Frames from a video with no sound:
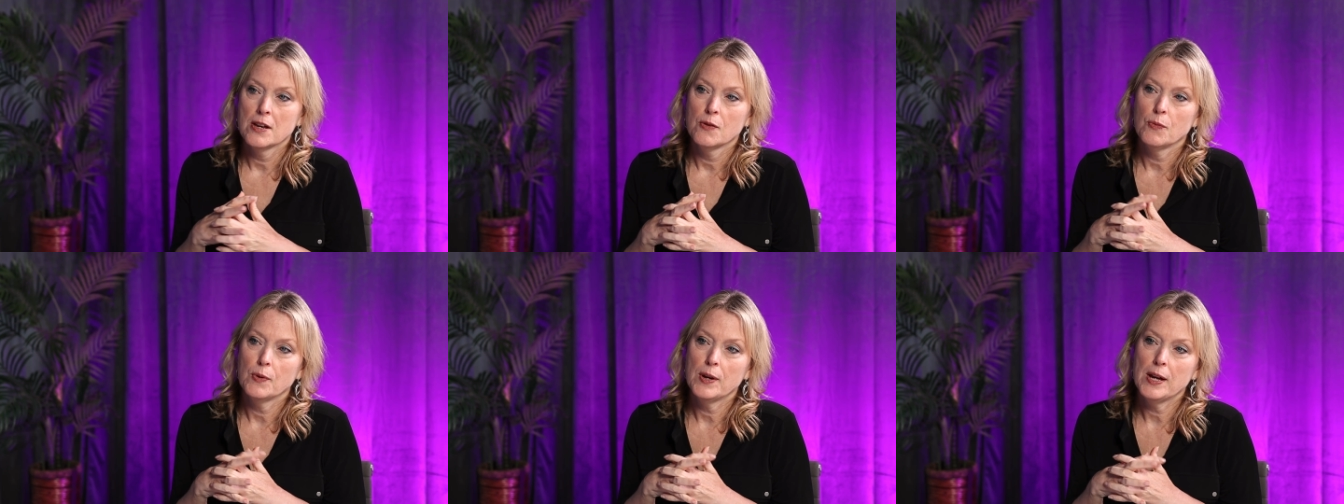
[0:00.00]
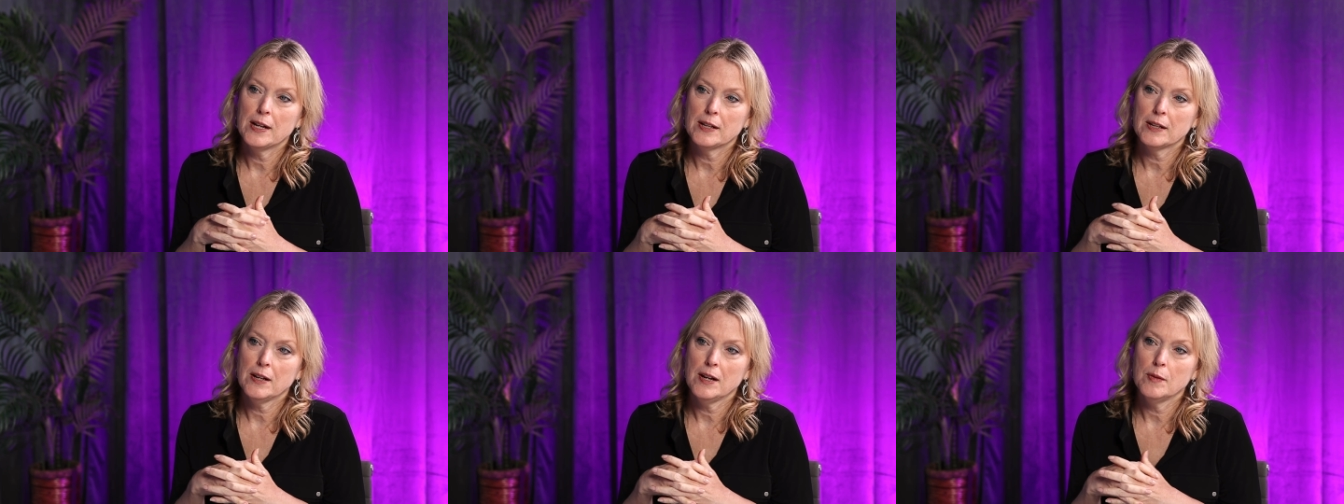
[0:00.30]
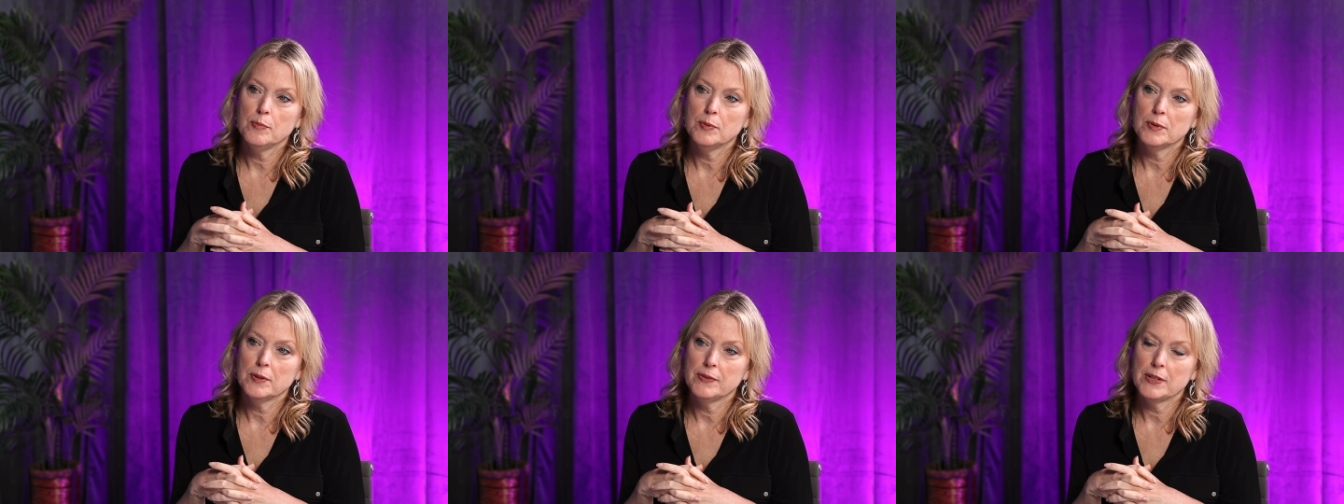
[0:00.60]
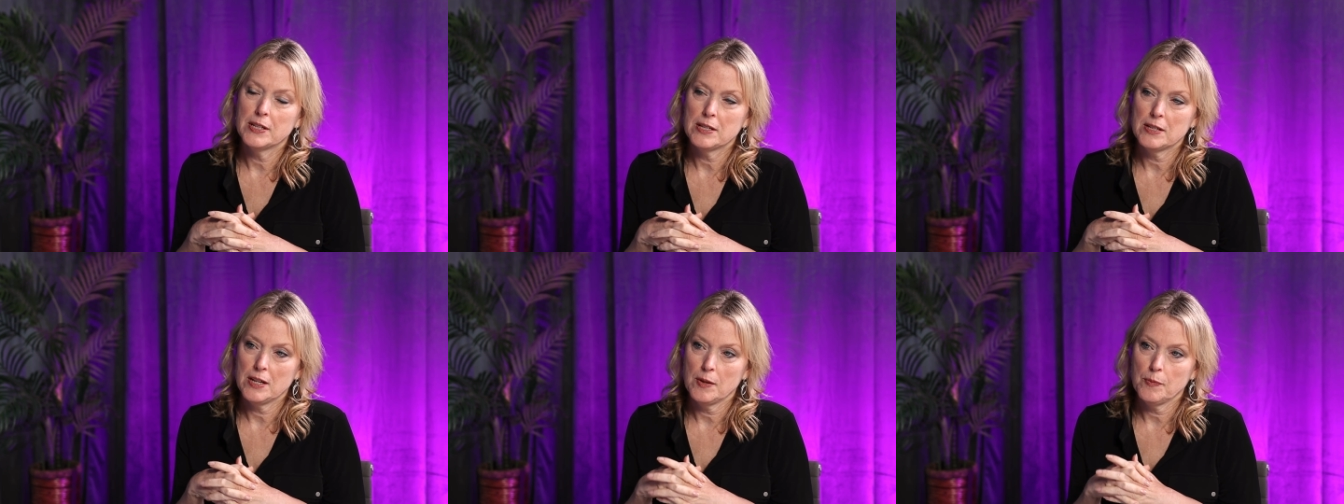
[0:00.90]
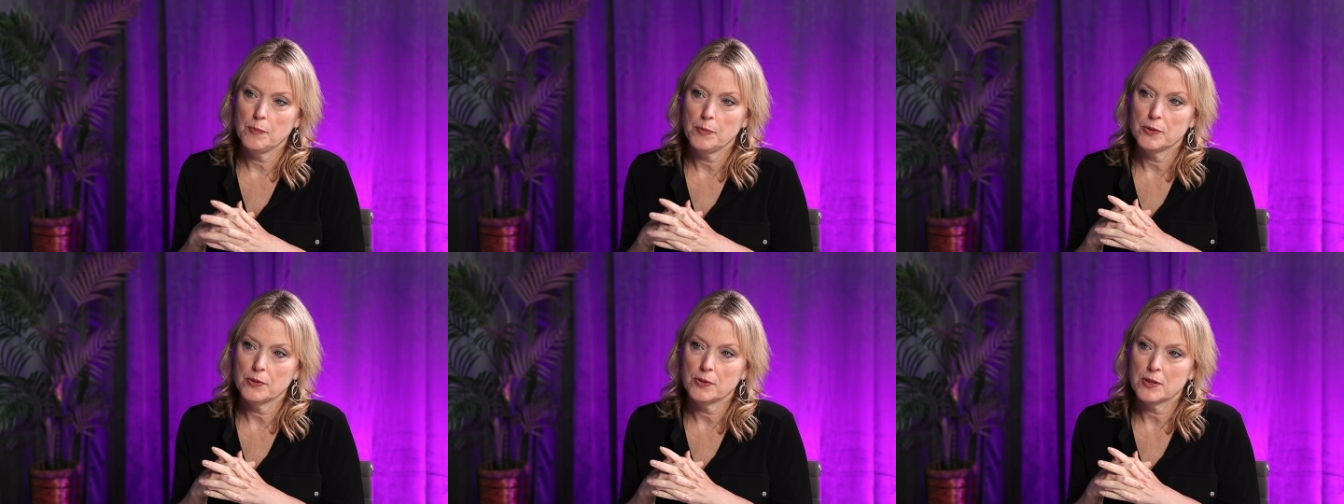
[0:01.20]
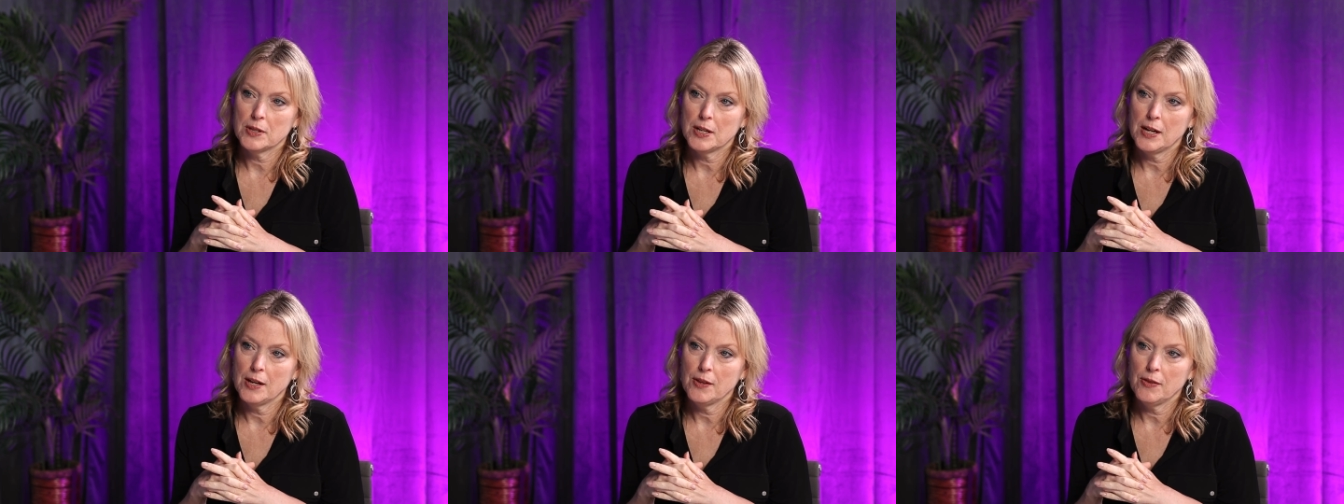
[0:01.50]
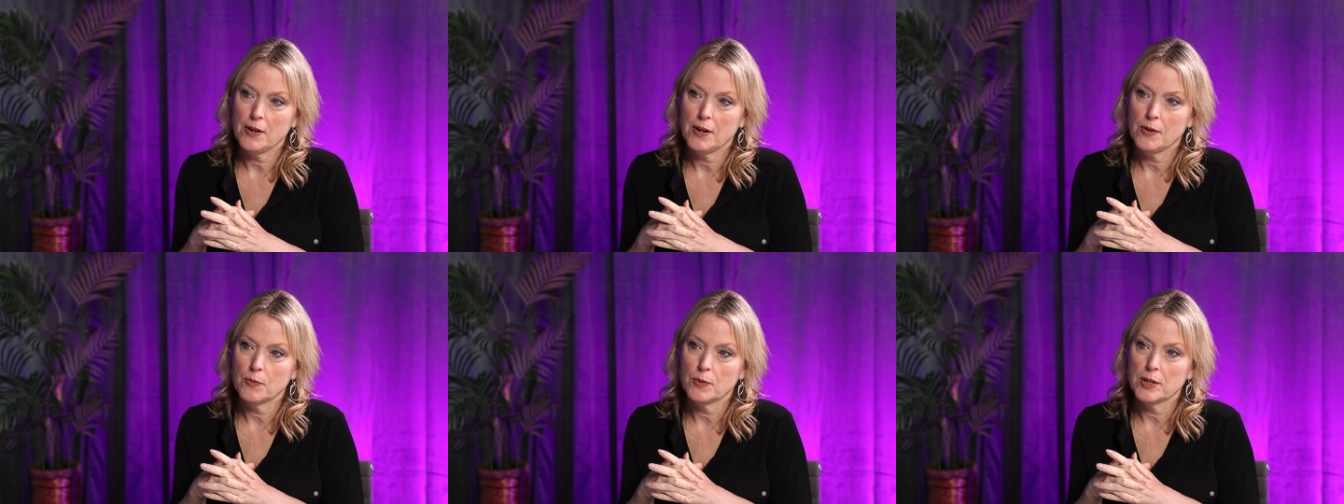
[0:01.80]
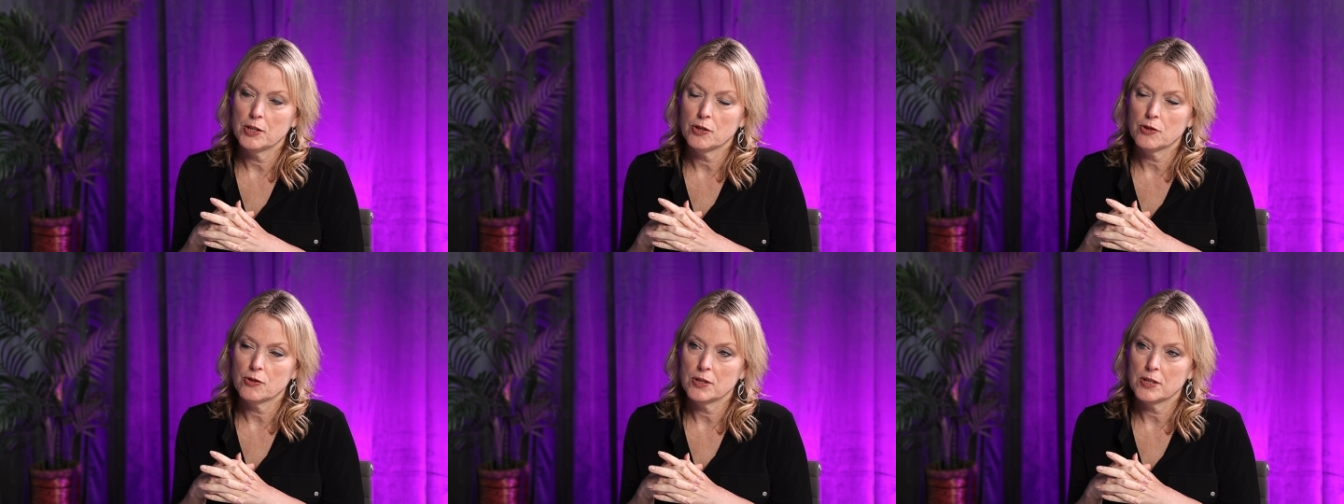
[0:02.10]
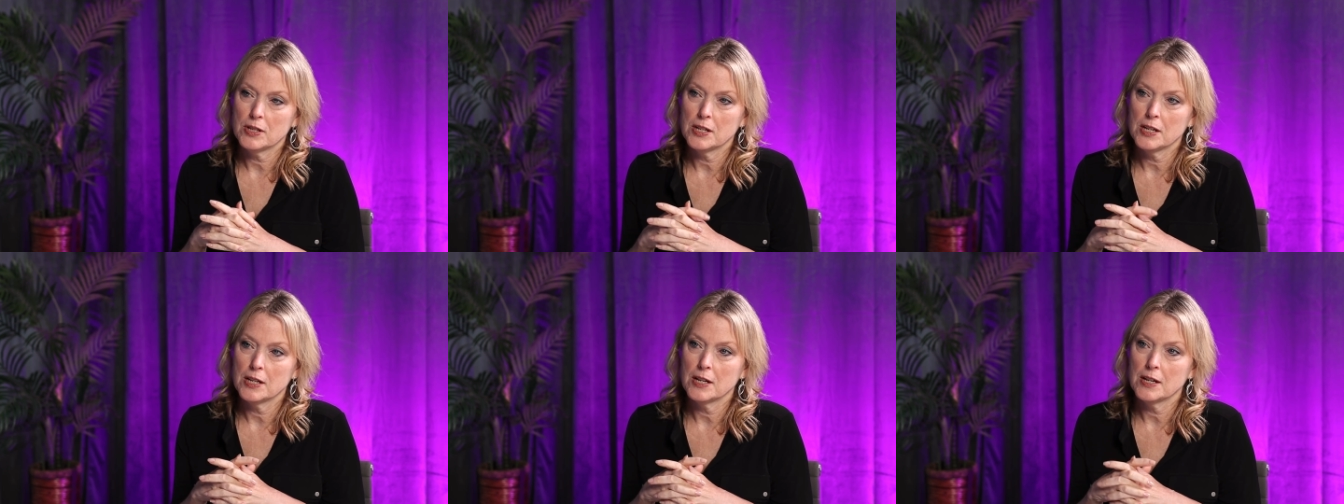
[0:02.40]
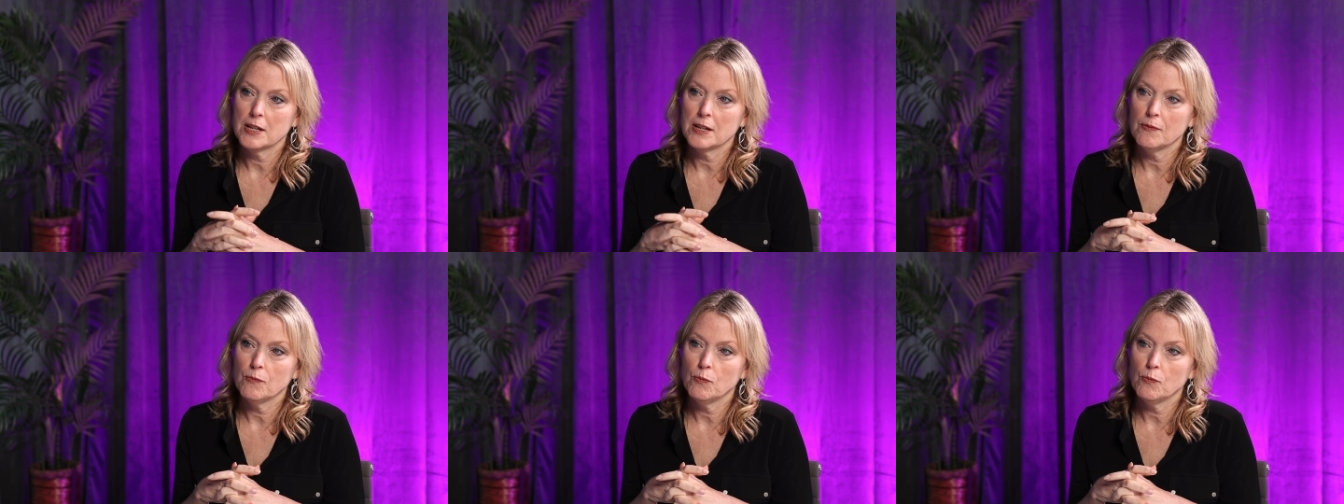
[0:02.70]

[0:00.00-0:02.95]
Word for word: We had a couple of examples that I thought were interesting.